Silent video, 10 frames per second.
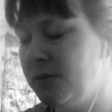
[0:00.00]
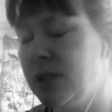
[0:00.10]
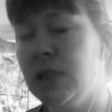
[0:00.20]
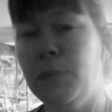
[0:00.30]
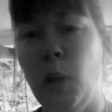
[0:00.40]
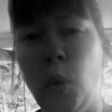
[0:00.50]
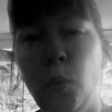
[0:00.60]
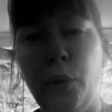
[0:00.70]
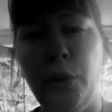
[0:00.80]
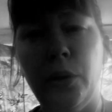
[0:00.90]
been some
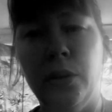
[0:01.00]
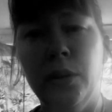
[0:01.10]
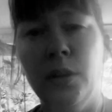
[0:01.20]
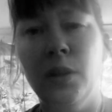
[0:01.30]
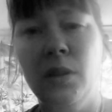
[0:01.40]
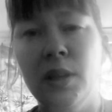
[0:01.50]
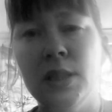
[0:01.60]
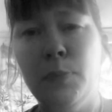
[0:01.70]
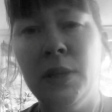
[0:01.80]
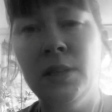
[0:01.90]
spell work
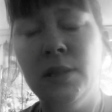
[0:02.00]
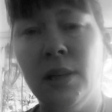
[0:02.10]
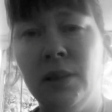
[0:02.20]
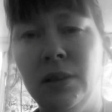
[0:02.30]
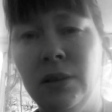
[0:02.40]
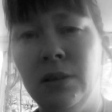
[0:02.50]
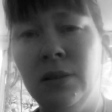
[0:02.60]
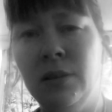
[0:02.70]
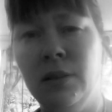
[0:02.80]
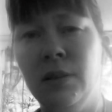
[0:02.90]
that's been
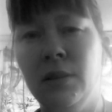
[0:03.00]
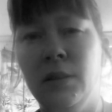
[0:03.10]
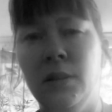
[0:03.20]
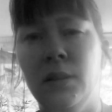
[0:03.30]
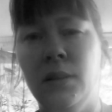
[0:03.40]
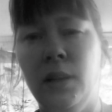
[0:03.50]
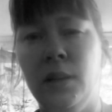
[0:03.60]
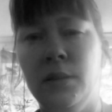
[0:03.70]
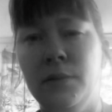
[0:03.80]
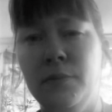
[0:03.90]
done.
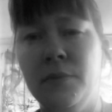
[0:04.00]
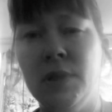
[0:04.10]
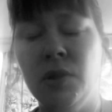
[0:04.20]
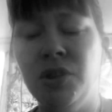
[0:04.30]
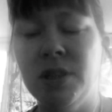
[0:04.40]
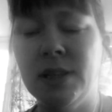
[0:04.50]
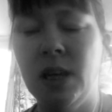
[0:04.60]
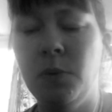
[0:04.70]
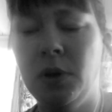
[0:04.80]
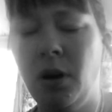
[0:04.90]
So
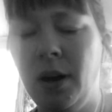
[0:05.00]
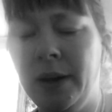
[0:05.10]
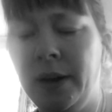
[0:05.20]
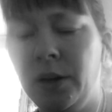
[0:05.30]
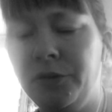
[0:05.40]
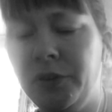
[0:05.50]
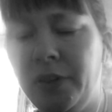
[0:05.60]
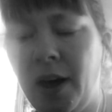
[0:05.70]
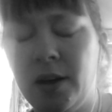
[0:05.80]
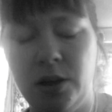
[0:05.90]
just keep an eye
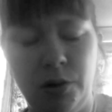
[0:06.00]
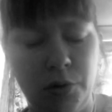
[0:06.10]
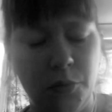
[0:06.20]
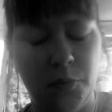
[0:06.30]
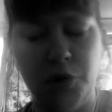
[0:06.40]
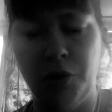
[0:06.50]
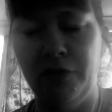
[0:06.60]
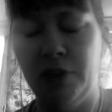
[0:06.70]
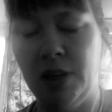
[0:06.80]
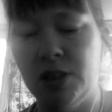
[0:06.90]
out for that.
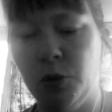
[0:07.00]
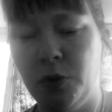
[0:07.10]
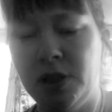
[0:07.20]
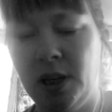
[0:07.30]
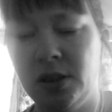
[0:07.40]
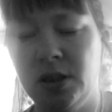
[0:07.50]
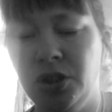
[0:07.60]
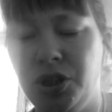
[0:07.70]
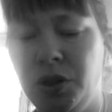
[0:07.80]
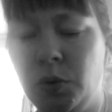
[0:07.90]
Don't forget to
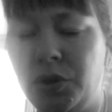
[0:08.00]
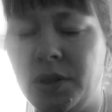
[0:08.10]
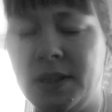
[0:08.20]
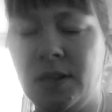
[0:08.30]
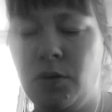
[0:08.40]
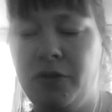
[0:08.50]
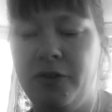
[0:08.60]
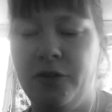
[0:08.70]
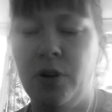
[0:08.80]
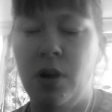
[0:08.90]
protect and shield
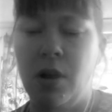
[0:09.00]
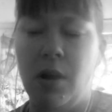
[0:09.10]
yourself